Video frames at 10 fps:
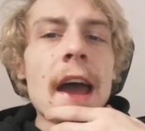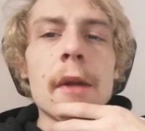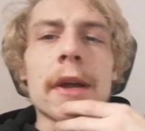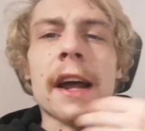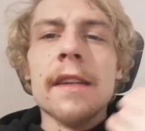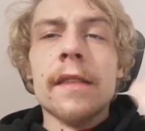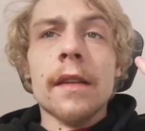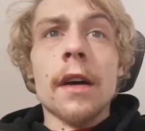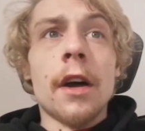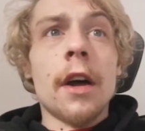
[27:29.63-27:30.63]
Anyway,
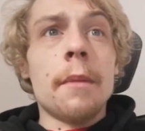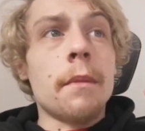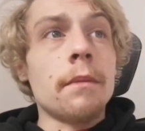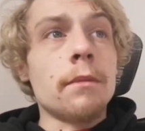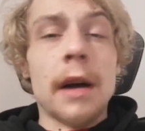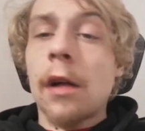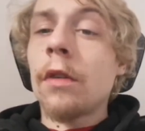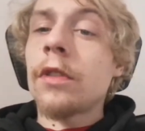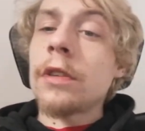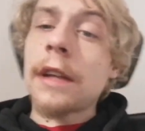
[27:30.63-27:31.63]
guys,
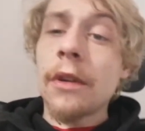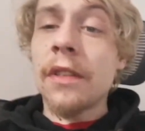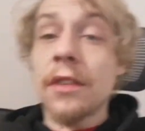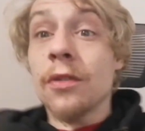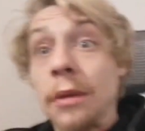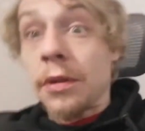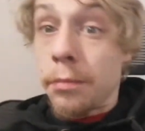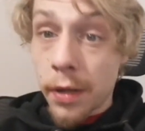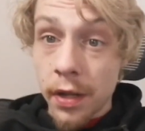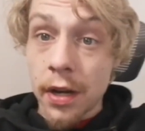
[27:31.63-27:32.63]
also down in the
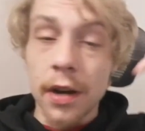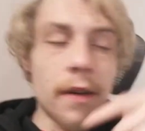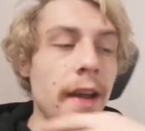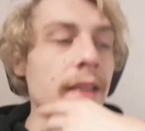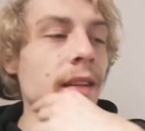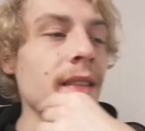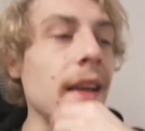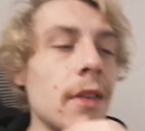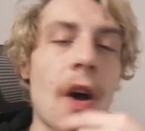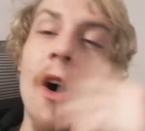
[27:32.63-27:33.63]
description below is a
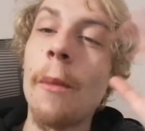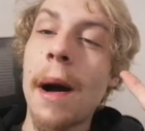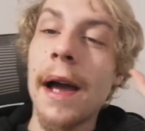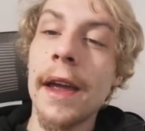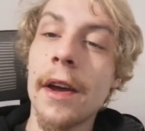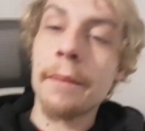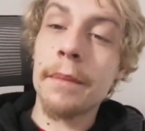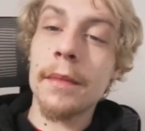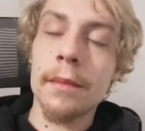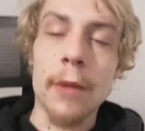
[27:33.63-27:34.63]
link to all my,
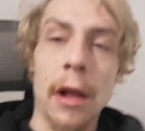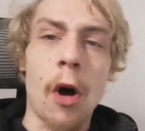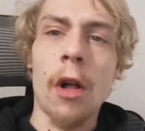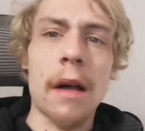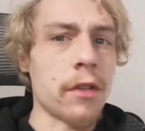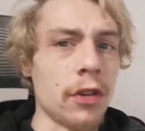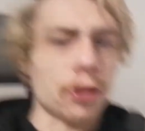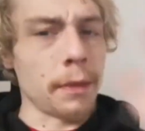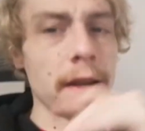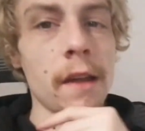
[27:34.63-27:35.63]
all our
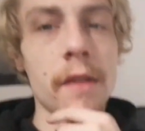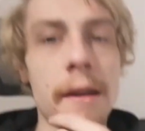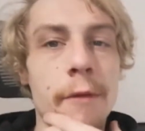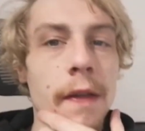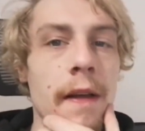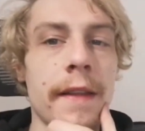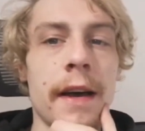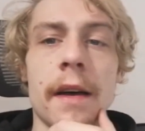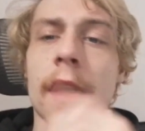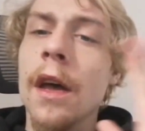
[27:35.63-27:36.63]
social medias and everything like
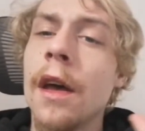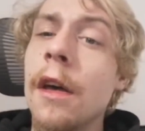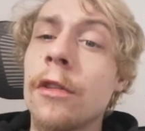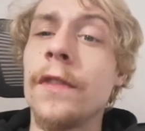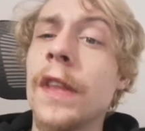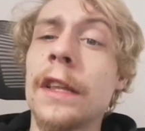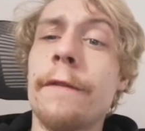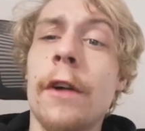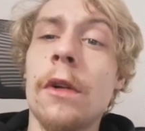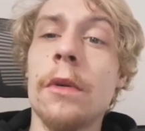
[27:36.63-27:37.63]
that. So if you'd like
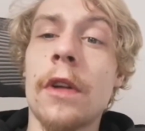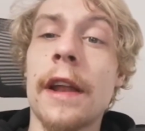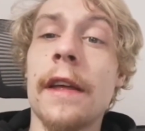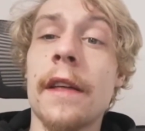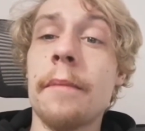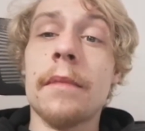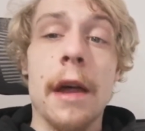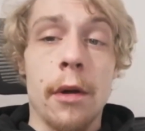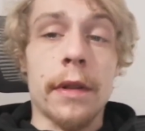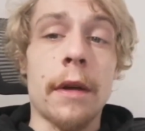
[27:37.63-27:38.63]
to follow us on any of them,
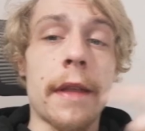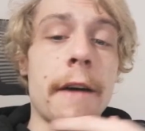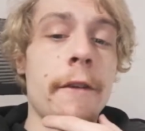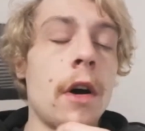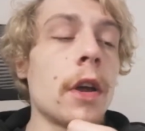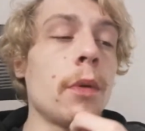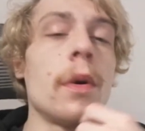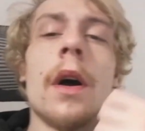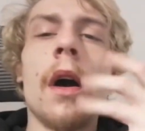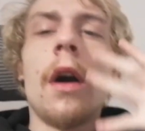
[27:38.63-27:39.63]
they're all down there for
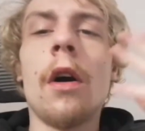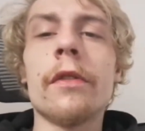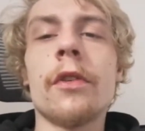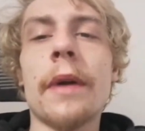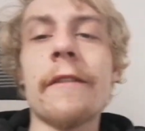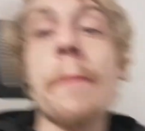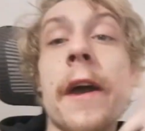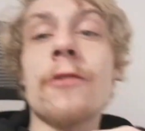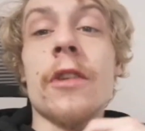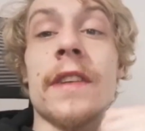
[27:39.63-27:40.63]
you. Also, we have a
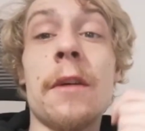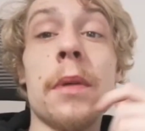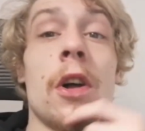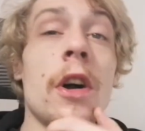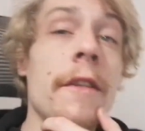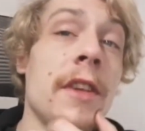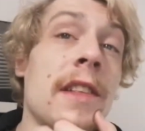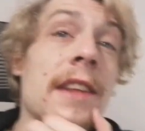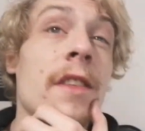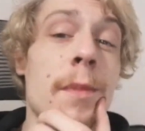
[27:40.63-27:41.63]
Patreon down below if
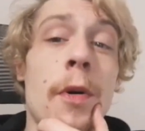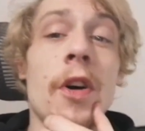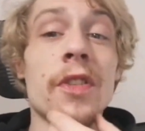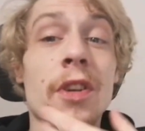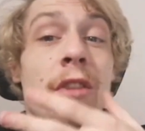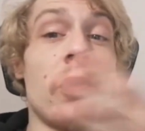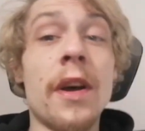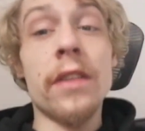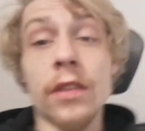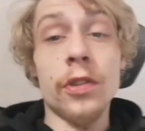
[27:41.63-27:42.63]
you'd like to support us in other
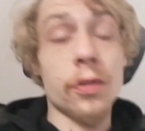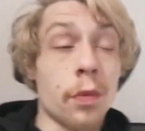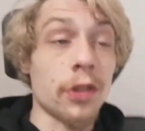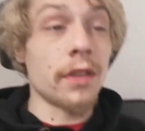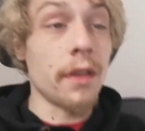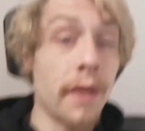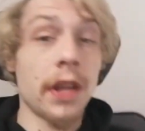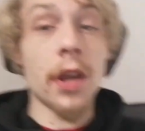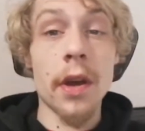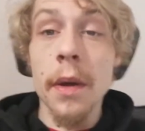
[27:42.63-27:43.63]
ways than just watching the
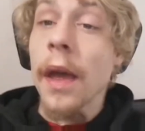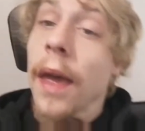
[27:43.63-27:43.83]
video.